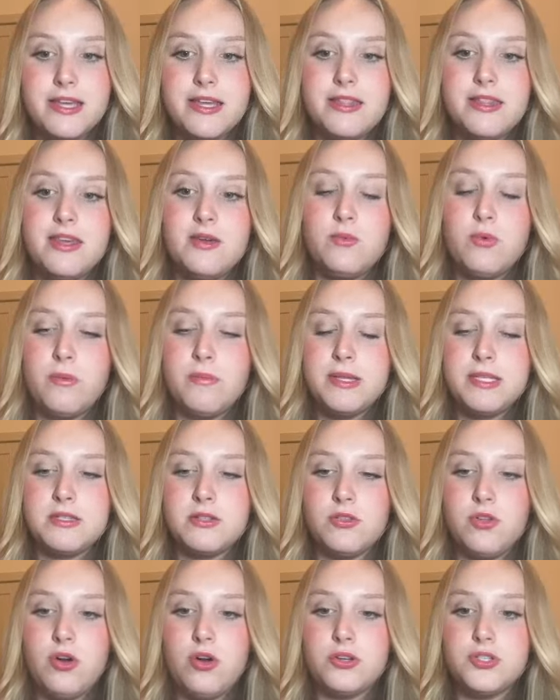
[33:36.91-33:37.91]
in the women's
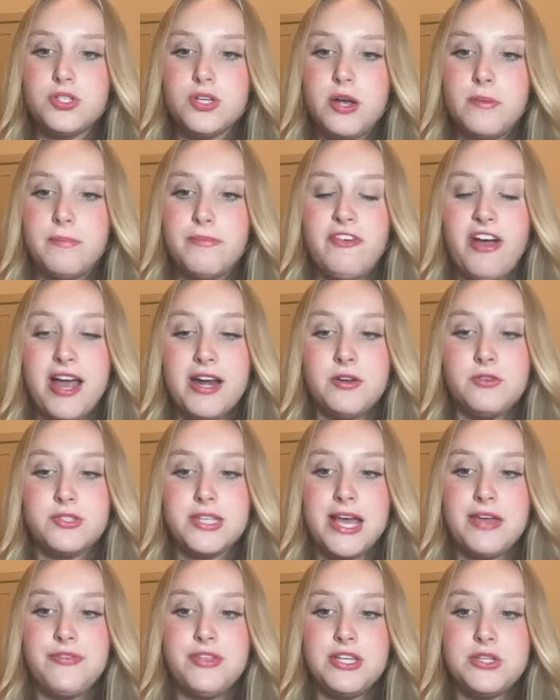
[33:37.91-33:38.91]
long jump finals
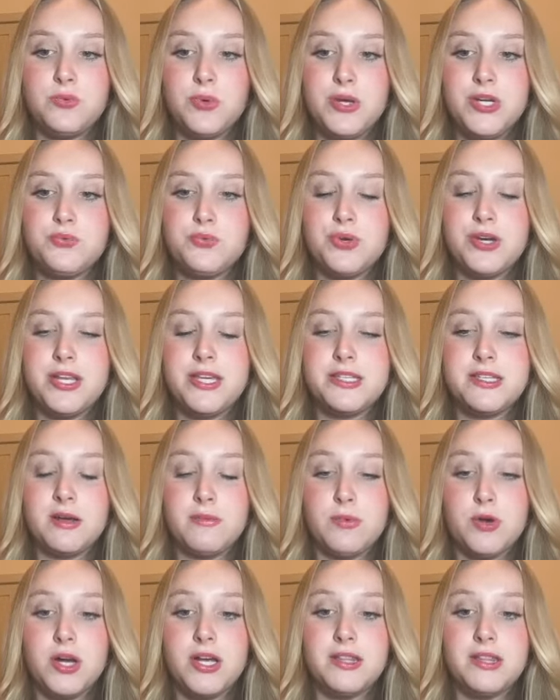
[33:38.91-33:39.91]
at the 2020
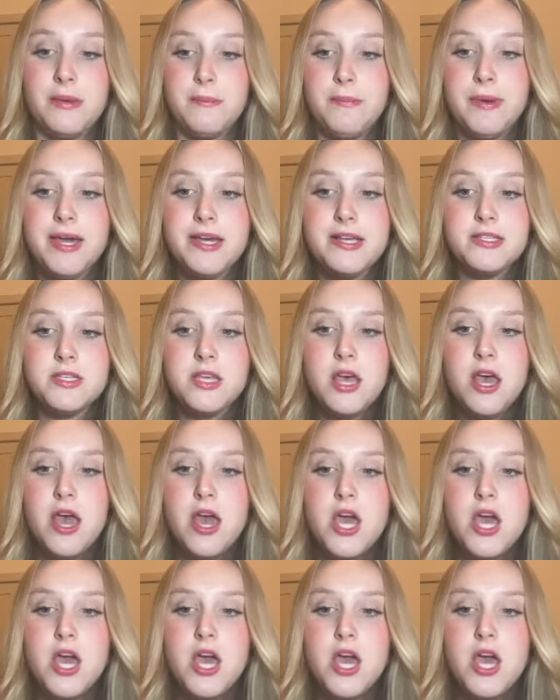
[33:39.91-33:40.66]
Summer Olympics.